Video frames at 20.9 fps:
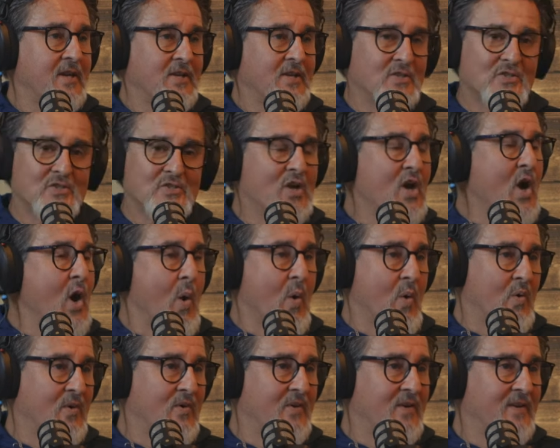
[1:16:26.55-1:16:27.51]
They just
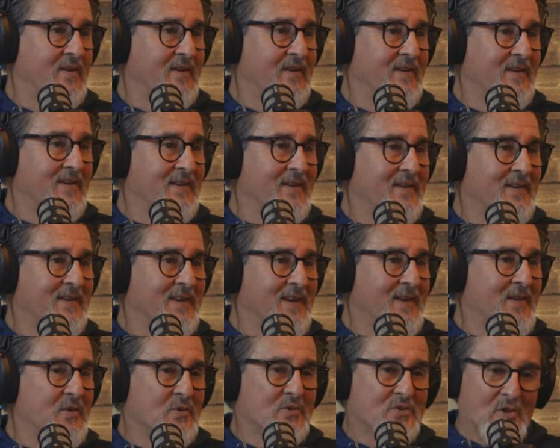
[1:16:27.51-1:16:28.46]
go. Mm-hmm.
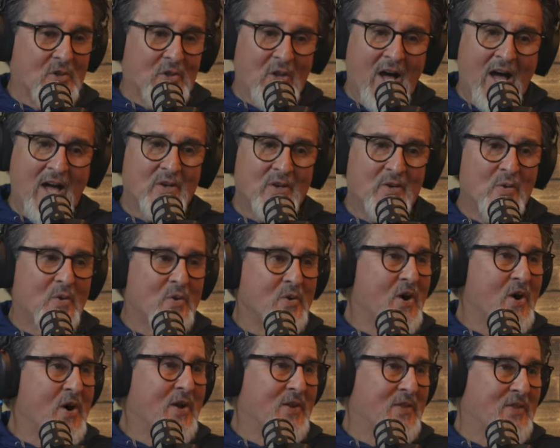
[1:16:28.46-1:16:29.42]
Okay. There was a lot
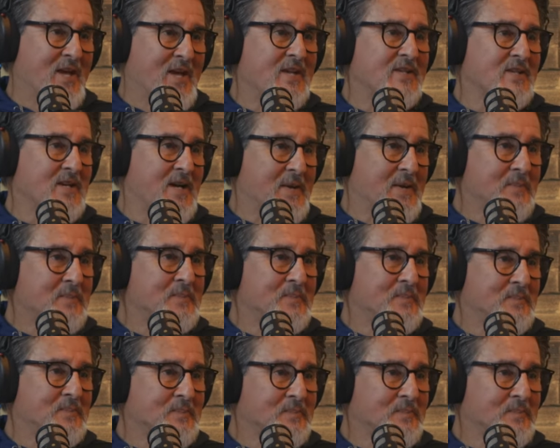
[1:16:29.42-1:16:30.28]
going on at that time.